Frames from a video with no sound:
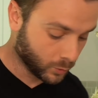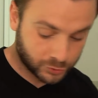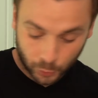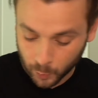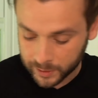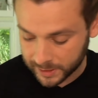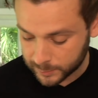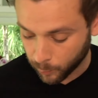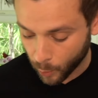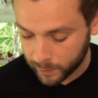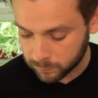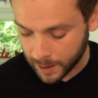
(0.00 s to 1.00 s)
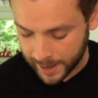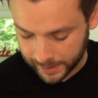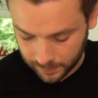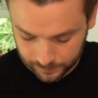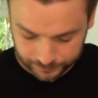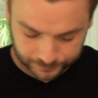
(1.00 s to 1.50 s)
doing this boy right.
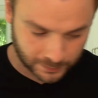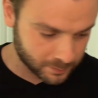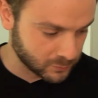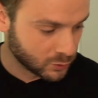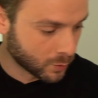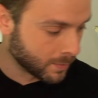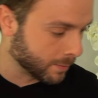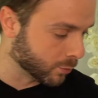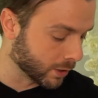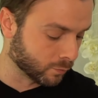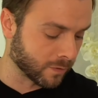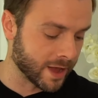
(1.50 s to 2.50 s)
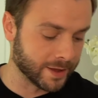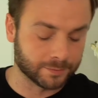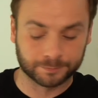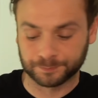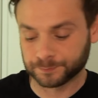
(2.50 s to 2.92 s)
I'm doing my boy right.